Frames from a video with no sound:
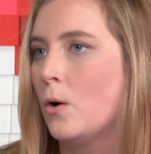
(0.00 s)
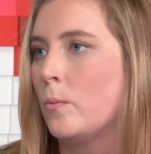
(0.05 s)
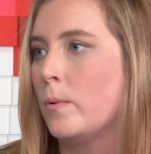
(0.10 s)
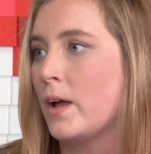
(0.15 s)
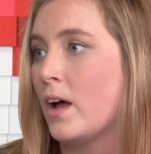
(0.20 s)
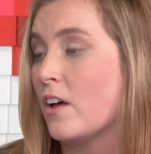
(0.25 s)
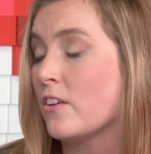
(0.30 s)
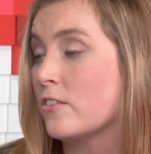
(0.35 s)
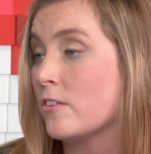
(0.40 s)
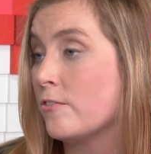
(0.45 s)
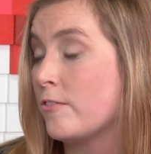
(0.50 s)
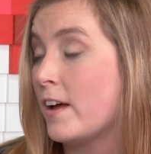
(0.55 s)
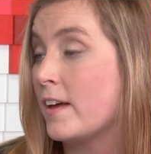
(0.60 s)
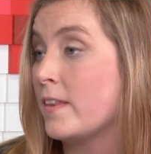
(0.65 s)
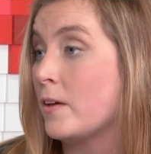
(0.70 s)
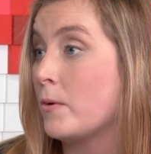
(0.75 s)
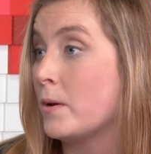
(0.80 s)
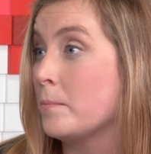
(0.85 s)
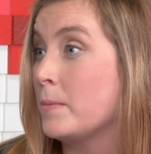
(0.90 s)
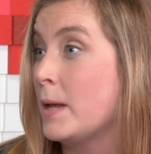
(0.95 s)
We also
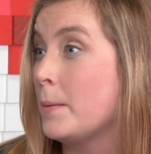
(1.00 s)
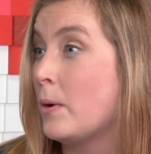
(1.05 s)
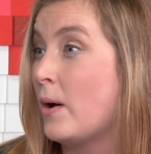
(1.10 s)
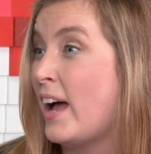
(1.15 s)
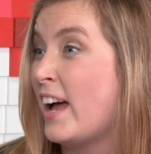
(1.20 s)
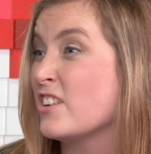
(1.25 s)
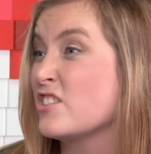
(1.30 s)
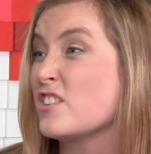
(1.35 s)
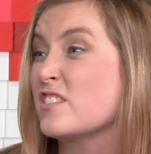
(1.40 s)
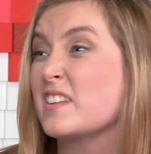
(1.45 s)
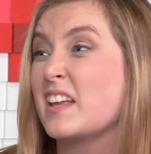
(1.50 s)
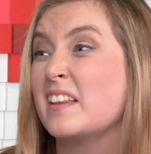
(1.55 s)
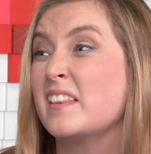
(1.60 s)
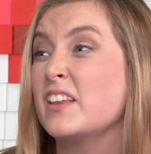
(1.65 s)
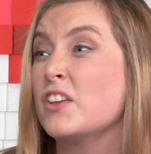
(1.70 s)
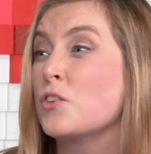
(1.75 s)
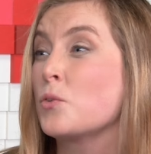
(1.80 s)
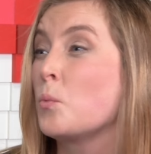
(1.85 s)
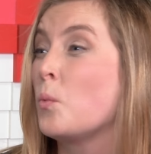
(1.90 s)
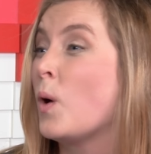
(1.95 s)
find that when people ask just at
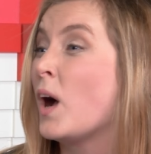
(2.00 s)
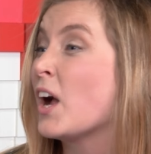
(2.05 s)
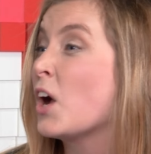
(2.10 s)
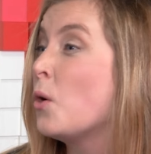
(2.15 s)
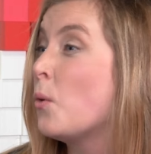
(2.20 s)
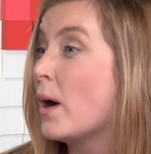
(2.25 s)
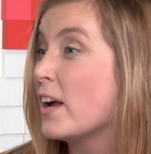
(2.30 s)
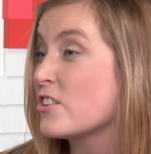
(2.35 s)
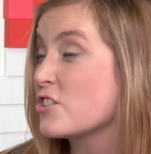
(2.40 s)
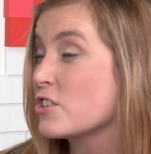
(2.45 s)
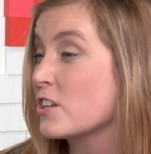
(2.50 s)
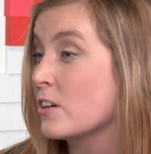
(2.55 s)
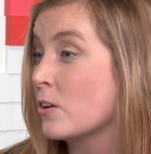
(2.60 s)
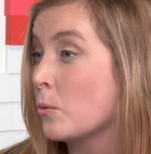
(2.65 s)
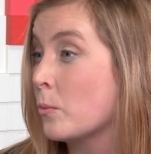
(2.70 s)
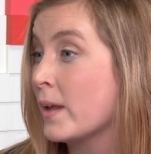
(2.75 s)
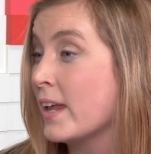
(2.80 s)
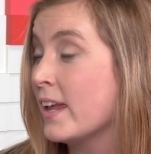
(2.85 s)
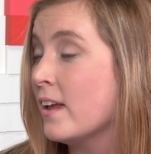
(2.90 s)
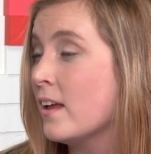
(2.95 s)
least one question a
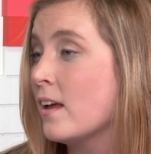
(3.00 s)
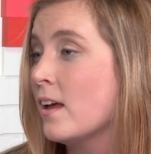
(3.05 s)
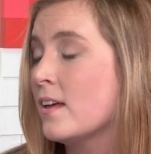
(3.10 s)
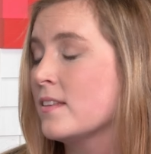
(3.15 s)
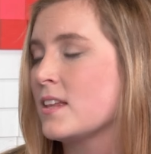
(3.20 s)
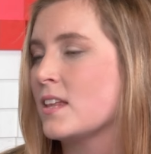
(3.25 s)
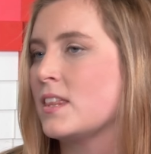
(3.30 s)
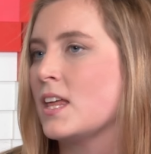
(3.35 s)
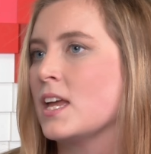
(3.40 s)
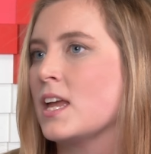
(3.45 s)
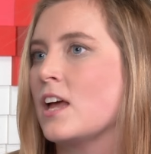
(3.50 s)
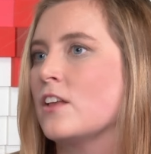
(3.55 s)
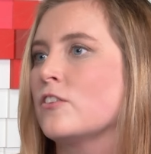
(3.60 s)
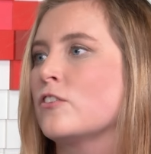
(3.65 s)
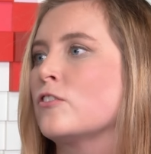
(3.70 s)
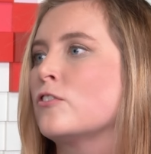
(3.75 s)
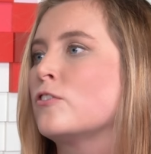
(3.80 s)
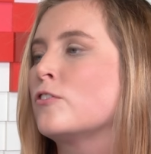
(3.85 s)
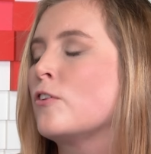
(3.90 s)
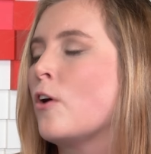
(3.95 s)
week, that they get
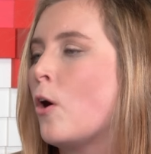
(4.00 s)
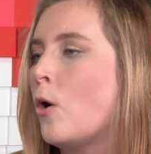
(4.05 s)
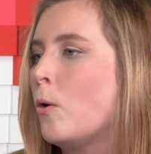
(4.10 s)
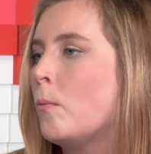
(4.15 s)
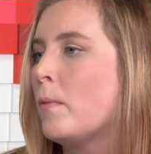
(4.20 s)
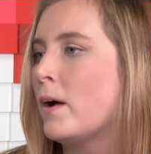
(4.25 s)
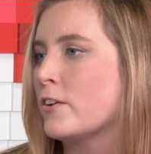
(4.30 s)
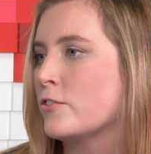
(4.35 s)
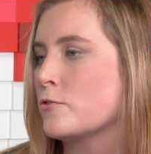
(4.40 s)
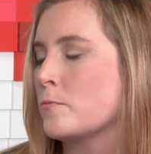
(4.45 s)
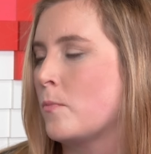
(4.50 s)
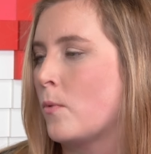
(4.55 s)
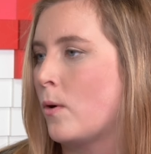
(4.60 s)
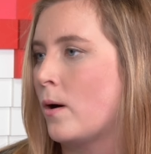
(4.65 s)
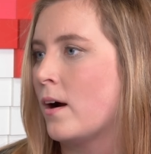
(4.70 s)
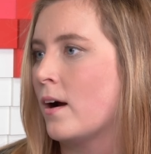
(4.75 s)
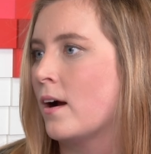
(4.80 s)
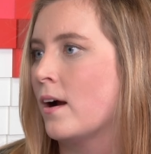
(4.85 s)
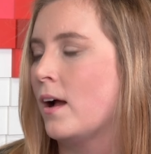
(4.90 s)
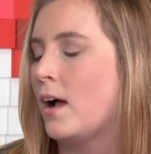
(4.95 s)
so much
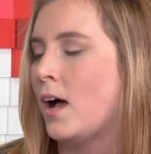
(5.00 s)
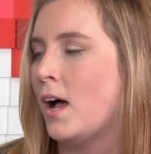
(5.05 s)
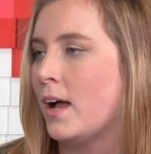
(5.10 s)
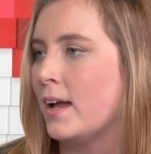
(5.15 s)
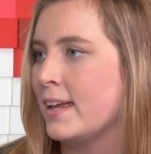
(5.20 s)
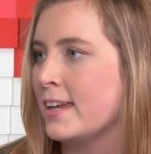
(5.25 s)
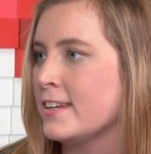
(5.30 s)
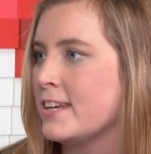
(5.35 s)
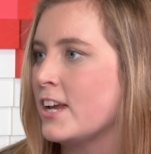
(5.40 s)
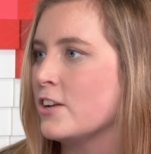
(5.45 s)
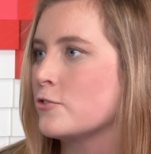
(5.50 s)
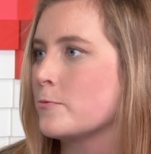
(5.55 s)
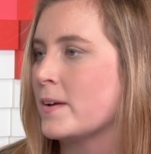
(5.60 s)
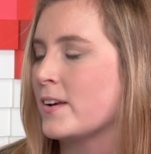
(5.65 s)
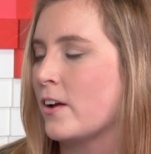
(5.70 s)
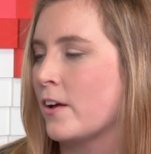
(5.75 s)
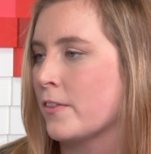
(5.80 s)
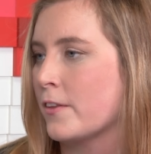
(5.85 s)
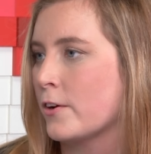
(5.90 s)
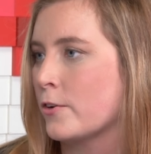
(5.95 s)
more
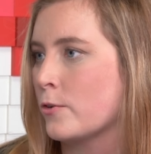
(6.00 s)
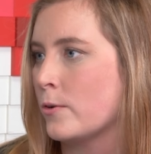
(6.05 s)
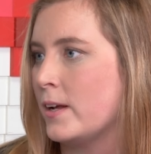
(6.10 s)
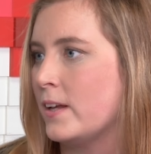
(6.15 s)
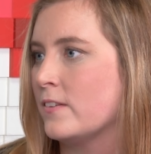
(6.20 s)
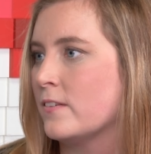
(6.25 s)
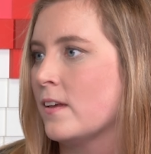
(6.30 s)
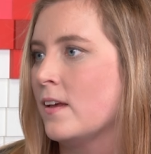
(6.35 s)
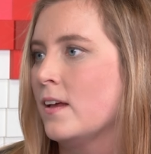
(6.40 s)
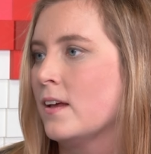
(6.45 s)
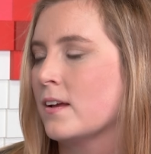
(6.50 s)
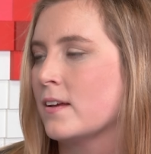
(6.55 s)
engagement on their tweets.